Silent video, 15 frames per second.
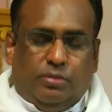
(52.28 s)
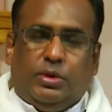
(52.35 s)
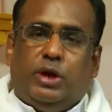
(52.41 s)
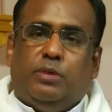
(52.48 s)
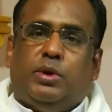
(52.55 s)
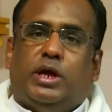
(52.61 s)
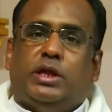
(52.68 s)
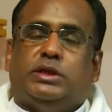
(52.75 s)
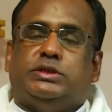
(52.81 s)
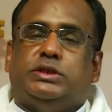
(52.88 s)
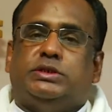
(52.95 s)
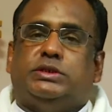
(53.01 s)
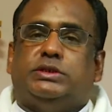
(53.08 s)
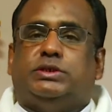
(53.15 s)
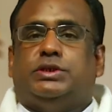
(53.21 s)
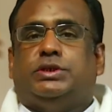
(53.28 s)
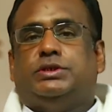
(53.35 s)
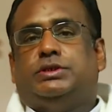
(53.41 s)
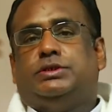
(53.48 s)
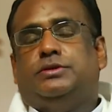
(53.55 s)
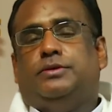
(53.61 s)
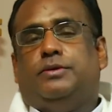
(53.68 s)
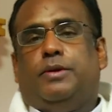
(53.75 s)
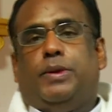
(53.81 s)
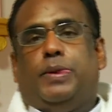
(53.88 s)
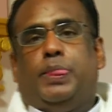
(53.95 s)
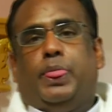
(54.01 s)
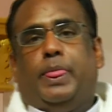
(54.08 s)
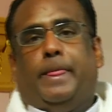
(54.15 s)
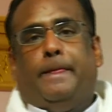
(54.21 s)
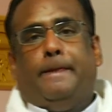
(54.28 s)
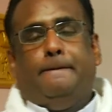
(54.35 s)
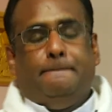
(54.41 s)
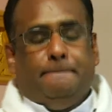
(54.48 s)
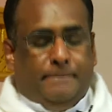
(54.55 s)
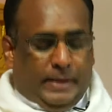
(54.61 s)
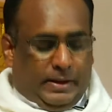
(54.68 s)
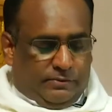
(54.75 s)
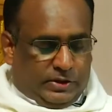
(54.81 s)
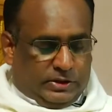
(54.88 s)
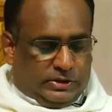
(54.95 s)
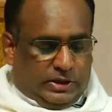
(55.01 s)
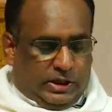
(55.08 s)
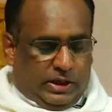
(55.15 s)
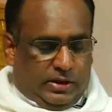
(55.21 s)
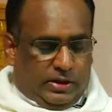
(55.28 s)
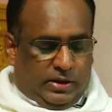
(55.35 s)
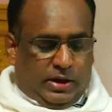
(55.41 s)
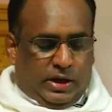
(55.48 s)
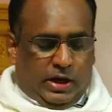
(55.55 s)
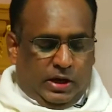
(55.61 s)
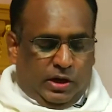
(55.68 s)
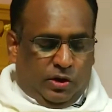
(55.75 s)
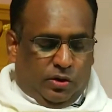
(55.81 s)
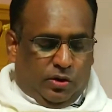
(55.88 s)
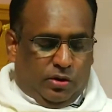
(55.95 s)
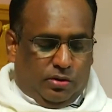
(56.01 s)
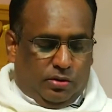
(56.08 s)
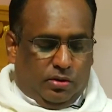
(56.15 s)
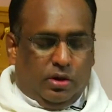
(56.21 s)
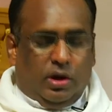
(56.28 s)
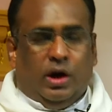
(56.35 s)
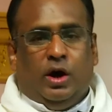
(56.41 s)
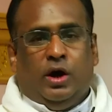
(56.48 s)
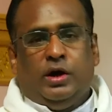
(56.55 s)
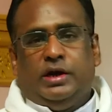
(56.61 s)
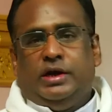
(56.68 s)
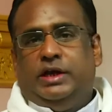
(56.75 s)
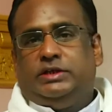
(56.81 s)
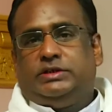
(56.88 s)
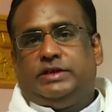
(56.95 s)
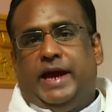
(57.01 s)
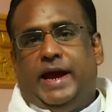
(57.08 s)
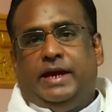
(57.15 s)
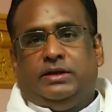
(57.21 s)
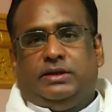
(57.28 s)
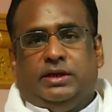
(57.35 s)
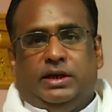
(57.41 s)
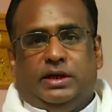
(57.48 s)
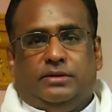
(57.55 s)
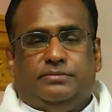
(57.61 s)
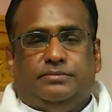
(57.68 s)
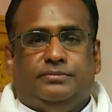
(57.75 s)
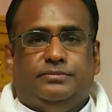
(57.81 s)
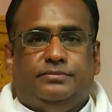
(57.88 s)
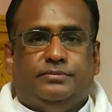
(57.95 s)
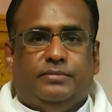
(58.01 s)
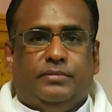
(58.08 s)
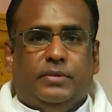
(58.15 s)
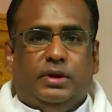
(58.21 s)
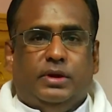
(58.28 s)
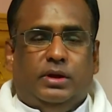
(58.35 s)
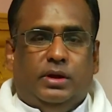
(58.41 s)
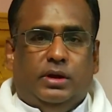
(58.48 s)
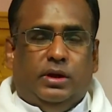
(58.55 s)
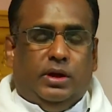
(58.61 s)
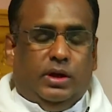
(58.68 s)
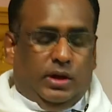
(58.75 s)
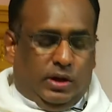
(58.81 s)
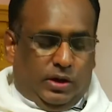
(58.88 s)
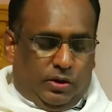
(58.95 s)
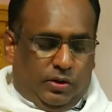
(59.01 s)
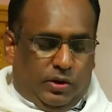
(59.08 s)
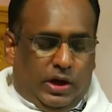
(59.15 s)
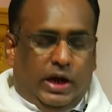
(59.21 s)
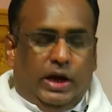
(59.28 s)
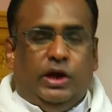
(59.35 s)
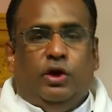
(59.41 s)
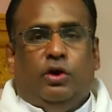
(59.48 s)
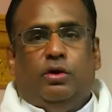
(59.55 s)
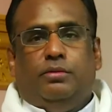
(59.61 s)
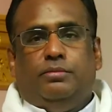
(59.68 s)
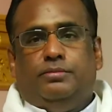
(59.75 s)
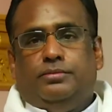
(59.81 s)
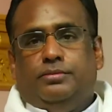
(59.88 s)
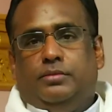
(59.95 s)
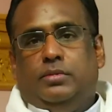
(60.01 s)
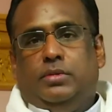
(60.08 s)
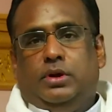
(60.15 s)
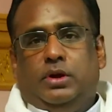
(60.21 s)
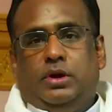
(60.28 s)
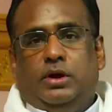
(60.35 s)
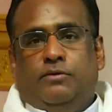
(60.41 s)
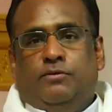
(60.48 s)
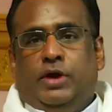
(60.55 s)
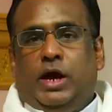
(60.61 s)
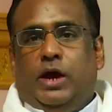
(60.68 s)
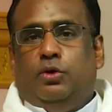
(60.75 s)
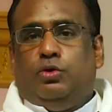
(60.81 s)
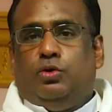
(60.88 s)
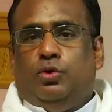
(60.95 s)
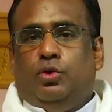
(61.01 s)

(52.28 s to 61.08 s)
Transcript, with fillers: But, brothers and sisters, we see radio or dish antenna. No radio, we have